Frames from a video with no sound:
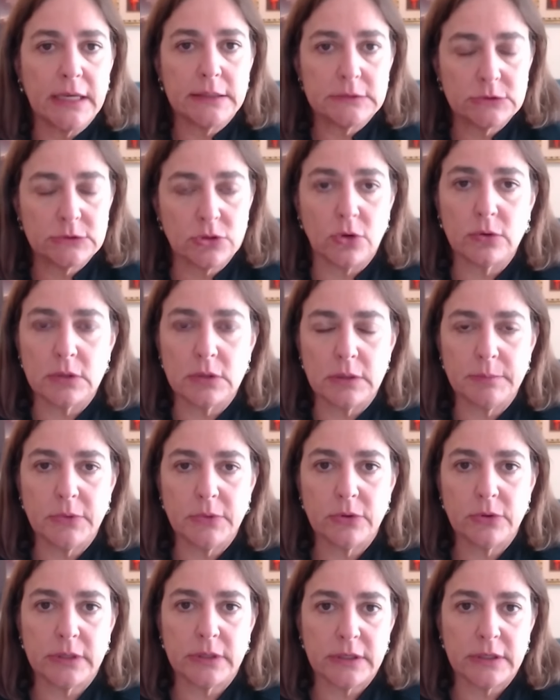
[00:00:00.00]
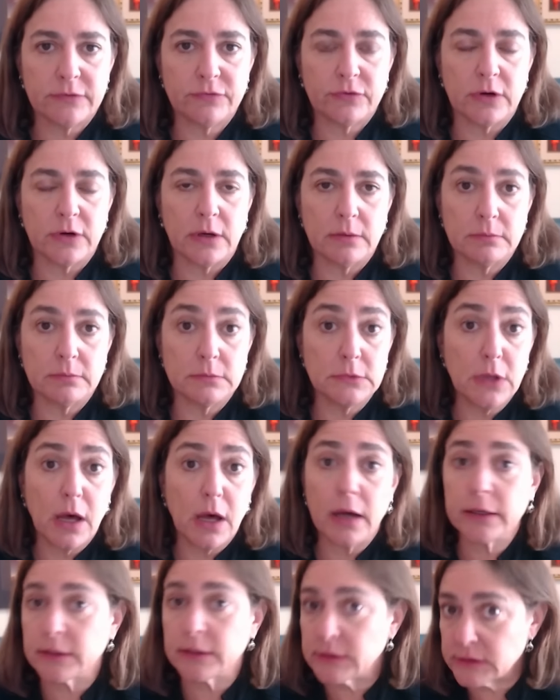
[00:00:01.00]
get total immunity from
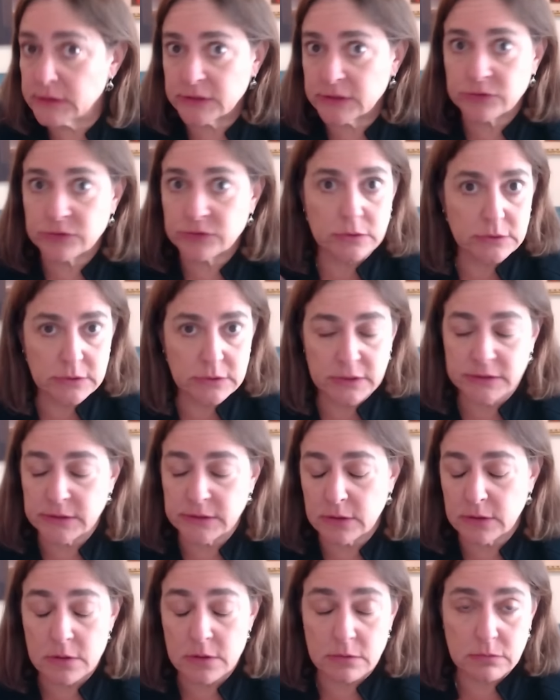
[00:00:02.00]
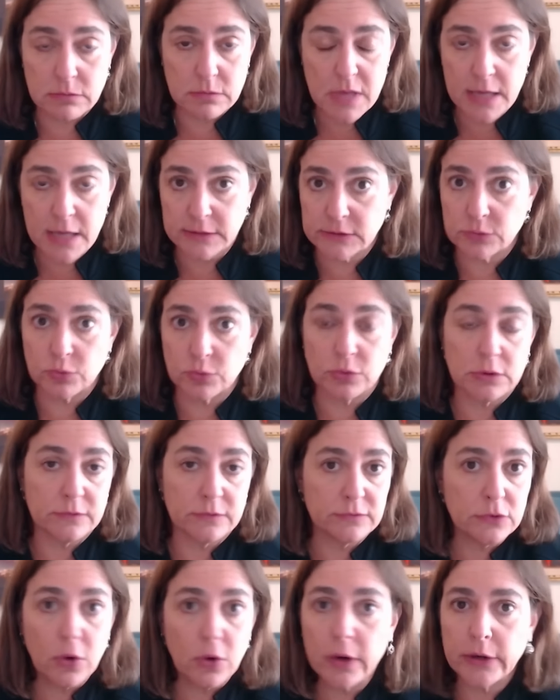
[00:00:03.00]
law because Israel has the rule
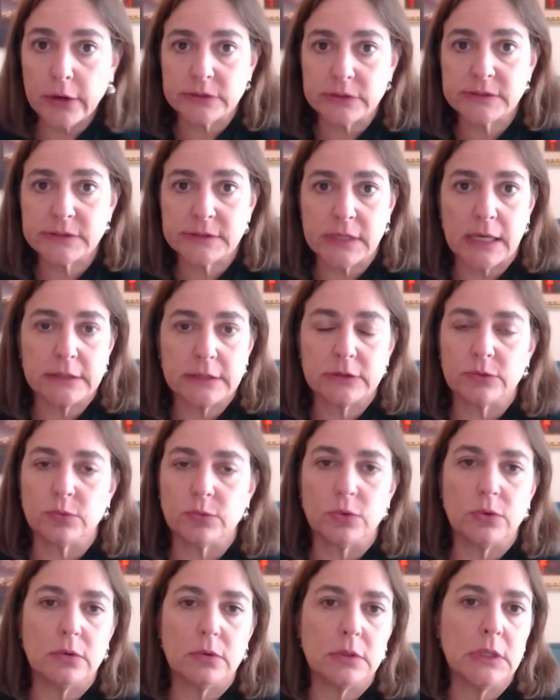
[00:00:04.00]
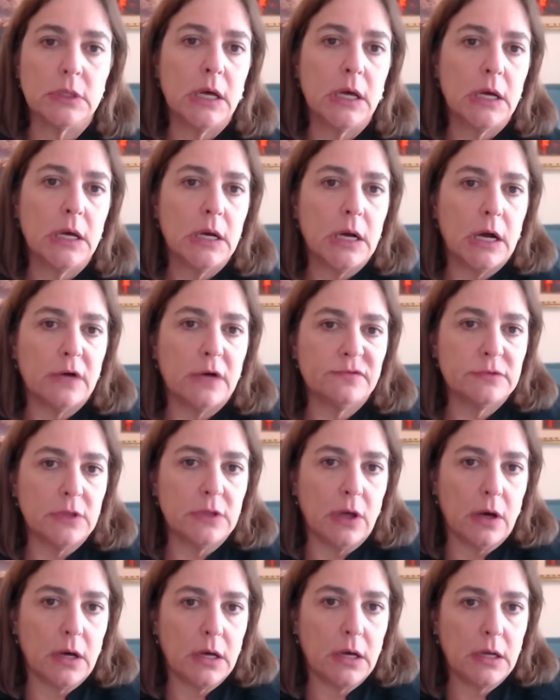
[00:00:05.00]
of lawyers, not the rule of
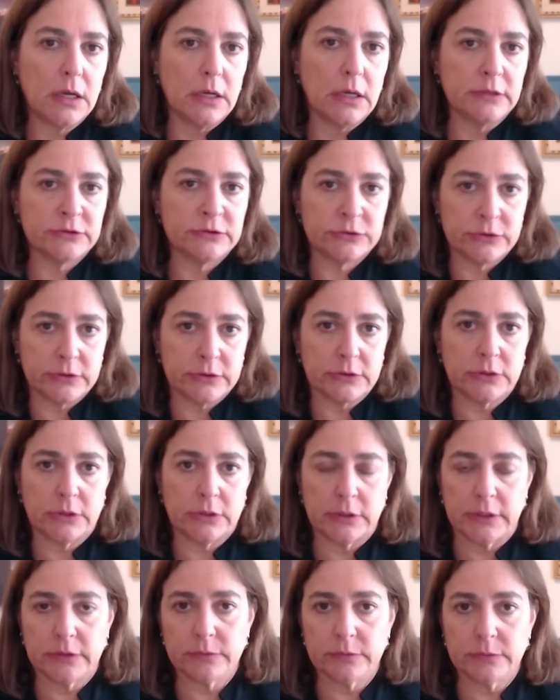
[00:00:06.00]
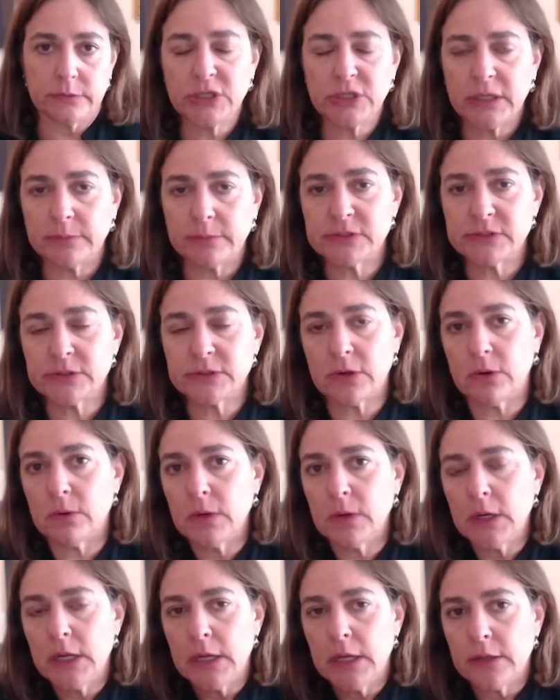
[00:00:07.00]
law under the current regime.
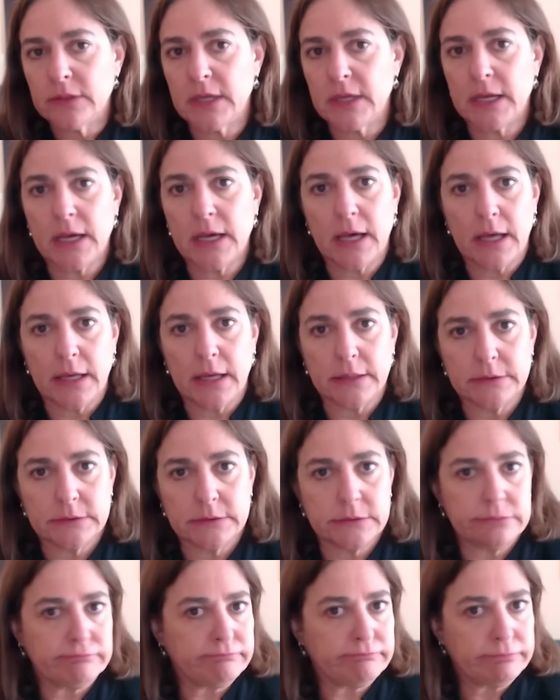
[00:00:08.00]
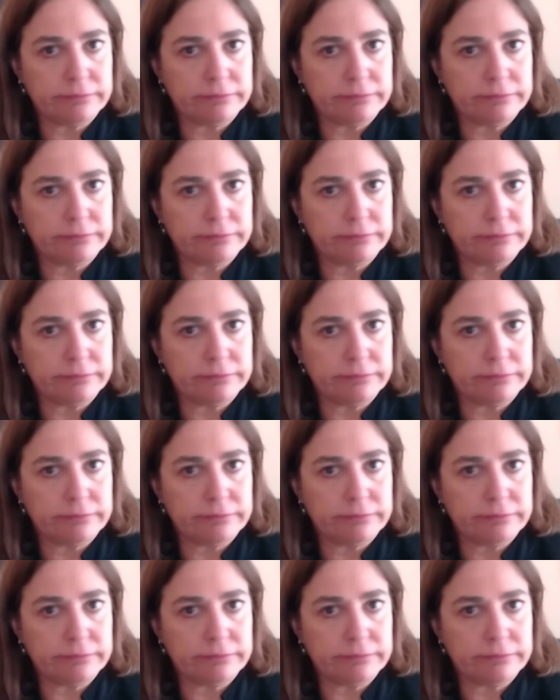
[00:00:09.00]
So they got